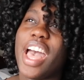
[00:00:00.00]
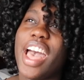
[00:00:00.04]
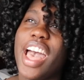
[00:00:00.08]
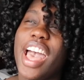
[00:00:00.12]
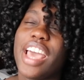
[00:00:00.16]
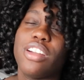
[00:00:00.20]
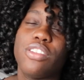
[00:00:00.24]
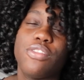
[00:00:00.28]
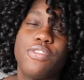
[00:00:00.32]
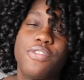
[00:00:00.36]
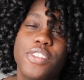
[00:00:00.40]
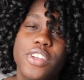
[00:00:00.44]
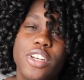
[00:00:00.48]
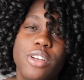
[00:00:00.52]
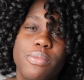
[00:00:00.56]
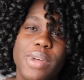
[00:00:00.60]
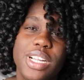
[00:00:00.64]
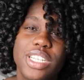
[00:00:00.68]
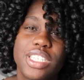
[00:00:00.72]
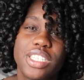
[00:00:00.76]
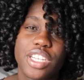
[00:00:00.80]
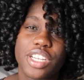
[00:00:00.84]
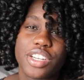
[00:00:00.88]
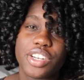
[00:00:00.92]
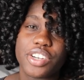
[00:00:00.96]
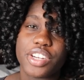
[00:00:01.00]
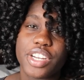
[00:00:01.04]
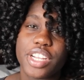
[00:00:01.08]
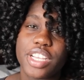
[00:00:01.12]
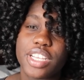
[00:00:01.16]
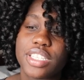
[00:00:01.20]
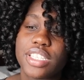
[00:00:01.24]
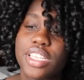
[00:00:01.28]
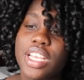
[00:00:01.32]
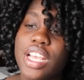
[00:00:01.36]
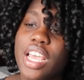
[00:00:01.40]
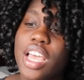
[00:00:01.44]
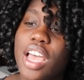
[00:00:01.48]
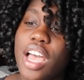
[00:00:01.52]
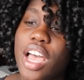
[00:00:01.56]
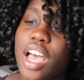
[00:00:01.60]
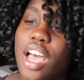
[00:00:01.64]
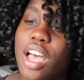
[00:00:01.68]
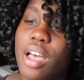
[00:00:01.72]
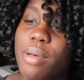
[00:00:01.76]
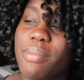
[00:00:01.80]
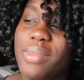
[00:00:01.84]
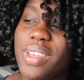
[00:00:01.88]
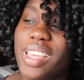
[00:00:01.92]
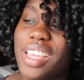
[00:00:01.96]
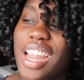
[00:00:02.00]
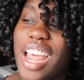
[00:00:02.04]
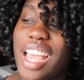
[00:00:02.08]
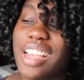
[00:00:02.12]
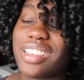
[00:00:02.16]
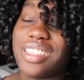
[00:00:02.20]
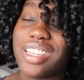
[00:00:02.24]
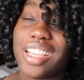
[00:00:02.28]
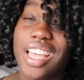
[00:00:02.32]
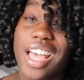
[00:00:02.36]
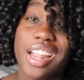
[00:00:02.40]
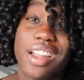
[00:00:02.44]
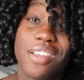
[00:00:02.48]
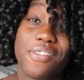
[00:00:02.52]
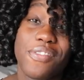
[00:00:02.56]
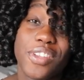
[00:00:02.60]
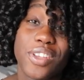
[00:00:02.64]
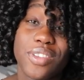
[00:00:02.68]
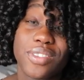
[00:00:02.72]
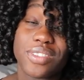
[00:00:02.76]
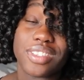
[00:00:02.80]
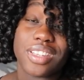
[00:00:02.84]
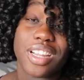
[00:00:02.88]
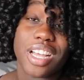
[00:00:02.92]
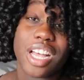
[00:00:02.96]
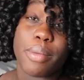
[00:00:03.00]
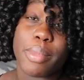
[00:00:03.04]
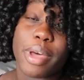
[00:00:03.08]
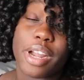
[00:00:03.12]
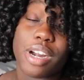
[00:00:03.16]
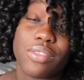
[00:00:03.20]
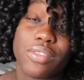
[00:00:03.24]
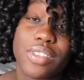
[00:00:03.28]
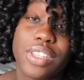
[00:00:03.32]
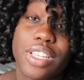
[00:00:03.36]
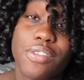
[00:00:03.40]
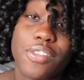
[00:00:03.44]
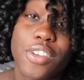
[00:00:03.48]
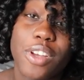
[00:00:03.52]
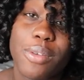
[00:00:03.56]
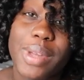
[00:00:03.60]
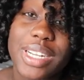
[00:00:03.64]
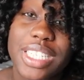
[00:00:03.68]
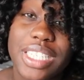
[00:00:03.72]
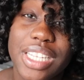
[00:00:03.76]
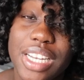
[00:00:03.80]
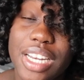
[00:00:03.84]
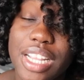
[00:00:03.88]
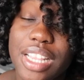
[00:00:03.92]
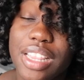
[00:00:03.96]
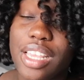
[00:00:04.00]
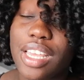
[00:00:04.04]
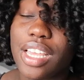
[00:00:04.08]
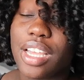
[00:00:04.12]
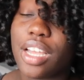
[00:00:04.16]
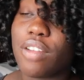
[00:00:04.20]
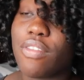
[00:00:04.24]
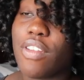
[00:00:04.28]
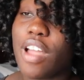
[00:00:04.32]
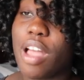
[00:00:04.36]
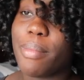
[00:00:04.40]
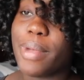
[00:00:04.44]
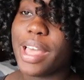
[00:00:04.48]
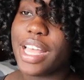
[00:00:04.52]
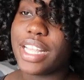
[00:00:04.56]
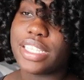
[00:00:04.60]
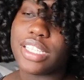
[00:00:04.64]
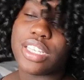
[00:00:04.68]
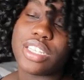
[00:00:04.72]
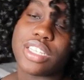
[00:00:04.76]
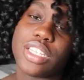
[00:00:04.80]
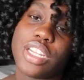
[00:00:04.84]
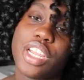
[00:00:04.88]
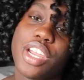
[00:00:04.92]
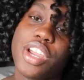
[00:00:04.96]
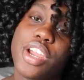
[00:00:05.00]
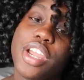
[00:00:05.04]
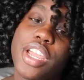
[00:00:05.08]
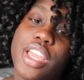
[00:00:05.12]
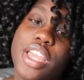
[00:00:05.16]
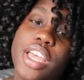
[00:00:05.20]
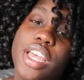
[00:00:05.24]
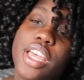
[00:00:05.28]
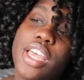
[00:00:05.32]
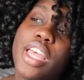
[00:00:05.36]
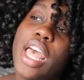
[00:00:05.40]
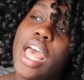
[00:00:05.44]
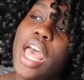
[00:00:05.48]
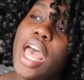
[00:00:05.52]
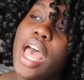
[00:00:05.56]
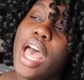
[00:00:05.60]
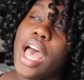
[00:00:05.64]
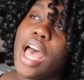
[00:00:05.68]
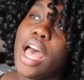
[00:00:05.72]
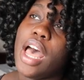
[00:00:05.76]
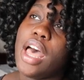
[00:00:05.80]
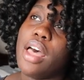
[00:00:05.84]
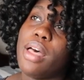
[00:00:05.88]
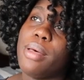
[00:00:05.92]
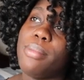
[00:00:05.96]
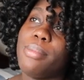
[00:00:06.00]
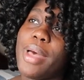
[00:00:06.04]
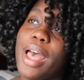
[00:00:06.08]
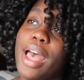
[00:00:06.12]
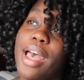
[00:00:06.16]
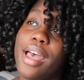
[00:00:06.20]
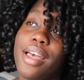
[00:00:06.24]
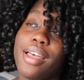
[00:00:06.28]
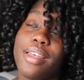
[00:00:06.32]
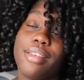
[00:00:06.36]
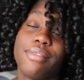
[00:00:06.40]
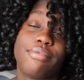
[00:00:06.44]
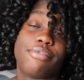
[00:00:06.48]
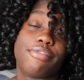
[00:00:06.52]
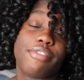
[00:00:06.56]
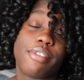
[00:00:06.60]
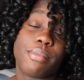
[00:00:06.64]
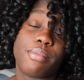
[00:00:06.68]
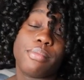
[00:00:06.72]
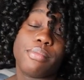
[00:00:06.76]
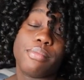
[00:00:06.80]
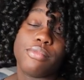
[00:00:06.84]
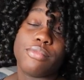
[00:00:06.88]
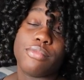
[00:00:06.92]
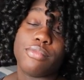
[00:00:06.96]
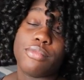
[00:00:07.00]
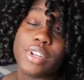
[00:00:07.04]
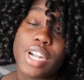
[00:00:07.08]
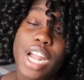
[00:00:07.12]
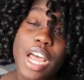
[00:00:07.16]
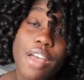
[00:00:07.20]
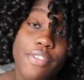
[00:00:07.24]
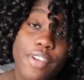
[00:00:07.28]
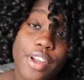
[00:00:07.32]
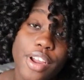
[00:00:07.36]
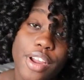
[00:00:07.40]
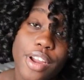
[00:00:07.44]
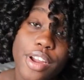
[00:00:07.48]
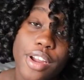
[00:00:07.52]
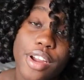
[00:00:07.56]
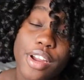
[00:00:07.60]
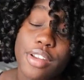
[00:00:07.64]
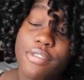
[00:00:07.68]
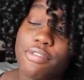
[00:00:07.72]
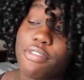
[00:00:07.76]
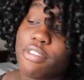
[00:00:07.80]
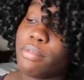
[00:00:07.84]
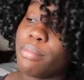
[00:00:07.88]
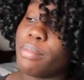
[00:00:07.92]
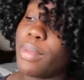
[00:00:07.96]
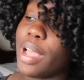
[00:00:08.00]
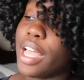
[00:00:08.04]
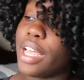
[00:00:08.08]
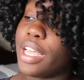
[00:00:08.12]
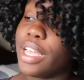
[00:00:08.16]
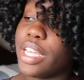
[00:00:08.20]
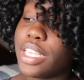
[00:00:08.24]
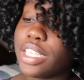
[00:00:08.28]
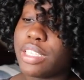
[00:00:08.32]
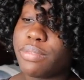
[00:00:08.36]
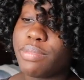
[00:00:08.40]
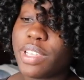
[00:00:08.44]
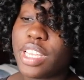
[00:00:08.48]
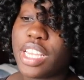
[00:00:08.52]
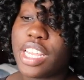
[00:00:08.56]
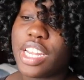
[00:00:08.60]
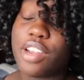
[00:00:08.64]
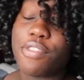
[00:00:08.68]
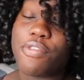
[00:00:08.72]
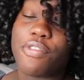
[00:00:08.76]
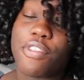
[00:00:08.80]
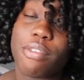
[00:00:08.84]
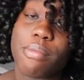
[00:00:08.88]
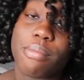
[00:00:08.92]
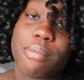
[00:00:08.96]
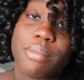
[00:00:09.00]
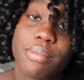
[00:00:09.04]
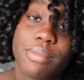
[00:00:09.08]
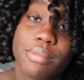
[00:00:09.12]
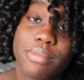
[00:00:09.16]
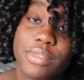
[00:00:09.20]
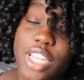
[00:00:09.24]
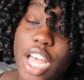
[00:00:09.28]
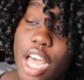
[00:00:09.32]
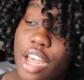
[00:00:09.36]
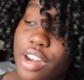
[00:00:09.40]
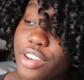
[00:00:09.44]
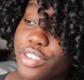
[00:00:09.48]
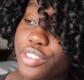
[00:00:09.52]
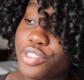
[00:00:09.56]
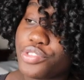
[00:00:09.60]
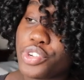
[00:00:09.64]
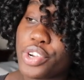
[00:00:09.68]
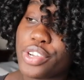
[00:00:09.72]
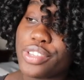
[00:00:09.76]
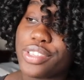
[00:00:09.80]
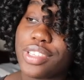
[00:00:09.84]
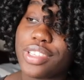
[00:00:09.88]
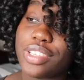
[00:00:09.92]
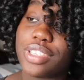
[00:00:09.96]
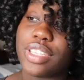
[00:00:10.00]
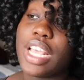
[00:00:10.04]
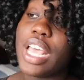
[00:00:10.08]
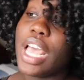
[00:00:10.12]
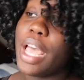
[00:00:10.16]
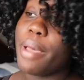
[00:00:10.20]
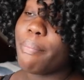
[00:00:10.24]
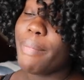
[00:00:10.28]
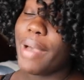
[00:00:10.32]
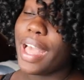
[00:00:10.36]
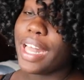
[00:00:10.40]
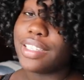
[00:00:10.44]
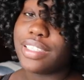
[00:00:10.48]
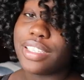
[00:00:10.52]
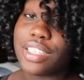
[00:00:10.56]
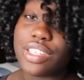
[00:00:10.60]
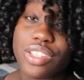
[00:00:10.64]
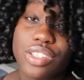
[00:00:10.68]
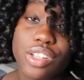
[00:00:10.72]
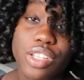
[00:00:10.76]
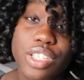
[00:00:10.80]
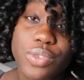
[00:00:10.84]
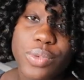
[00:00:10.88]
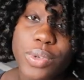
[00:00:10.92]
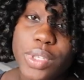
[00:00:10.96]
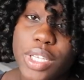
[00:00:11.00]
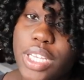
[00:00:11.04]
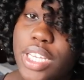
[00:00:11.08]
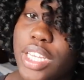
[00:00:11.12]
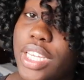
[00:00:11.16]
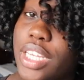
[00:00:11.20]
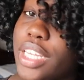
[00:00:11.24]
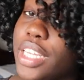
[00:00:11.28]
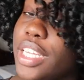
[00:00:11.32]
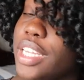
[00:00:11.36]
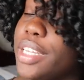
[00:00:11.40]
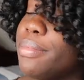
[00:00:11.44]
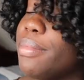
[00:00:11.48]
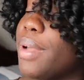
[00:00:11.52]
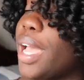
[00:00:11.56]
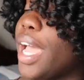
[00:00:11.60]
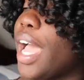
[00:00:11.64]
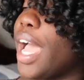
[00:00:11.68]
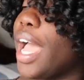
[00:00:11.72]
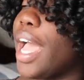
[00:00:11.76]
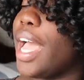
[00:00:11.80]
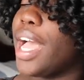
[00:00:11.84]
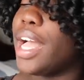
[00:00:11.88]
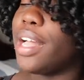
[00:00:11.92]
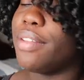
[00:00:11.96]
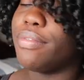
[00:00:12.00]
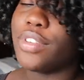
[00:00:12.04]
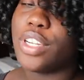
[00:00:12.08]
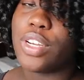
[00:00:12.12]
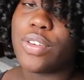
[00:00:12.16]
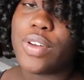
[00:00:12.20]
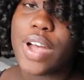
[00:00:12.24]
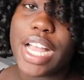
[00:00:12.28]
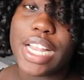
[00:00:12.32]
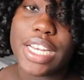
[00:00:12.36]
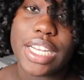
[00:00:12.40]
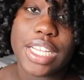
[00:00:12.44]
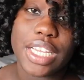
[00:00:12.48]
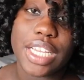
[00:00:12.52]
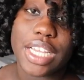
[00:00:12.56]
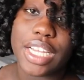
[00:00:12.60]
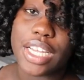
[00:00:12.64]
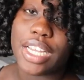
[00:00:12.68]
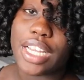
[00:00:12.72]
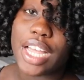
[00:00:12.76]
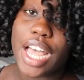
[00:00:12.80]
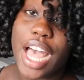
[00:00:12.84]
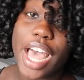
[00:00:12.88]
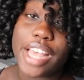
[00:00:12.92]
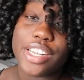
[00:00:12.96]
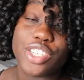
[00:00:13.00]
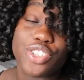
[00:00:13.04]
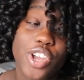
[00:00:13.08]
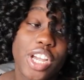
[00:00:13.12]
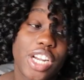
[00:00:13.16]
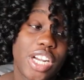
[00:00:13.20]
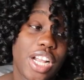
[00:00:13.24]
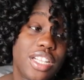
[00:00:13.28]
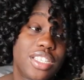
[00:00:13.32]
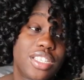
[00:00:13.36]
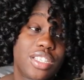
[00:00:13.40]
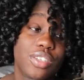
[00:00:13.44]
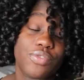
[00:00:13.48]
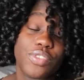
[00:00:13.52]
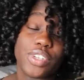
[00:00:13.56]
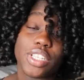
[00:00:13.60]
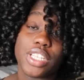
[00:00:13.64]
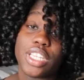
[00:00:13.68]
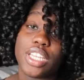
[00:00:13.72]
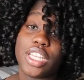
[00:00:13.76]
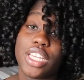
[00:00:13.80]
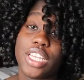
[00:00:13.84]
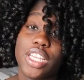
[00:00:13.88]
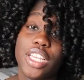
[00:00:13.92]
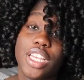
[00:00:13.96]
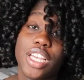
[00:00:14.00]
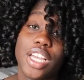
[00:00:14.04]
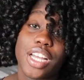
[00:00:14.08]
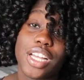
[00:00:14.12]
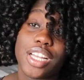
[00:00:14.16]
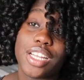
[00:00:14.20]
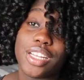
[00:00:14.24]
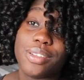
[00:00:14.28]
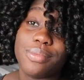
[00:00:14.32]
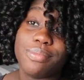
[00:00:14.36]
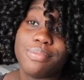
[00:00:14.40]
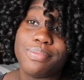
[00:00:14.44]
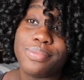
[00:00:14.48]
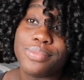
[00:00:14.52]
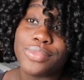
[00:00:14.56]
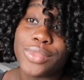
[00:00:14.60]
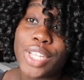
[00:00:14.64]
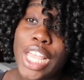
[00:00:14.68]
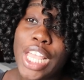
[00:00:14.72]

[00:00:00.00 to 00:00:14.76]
i don't feel much tenderness um, it actually kind of feels numb i don't really feel much of anything around my incision area uh, I, from what i've heard from my husband and from doctors and nurses my incision looks really good i have no idea i try not to really um,